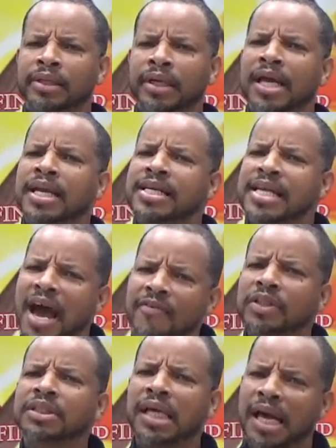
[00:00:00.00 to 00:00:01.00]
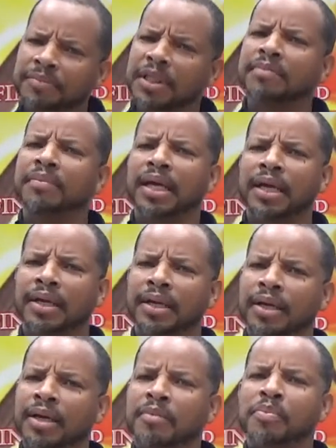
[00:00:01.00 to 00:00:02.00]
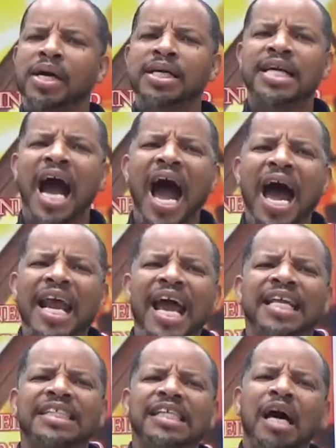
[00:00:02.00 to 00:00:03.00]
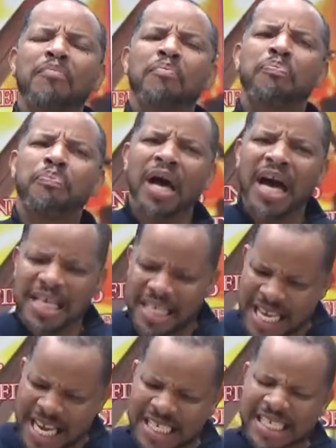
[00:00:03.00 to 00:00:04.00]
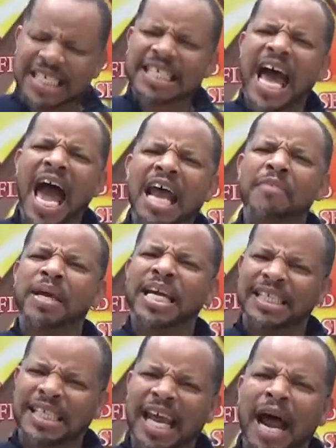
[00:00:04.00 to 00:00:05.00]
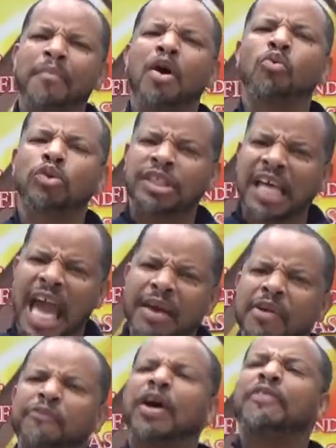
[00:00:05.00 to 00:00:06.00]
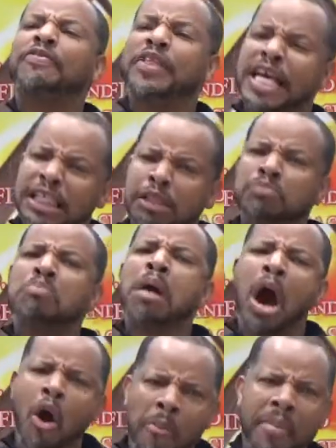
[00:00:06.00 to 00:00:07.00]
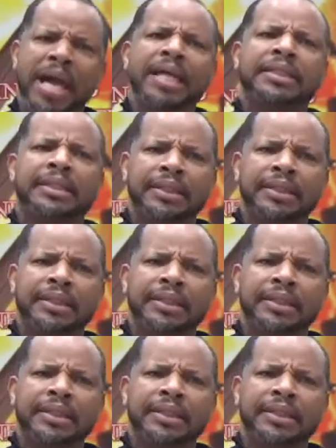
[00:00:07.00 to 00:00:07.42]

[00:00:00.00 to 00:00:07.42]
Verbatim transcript: and the devil tempted me. But mm. God had something inside of me. He said, I'm gonna save it for this moment.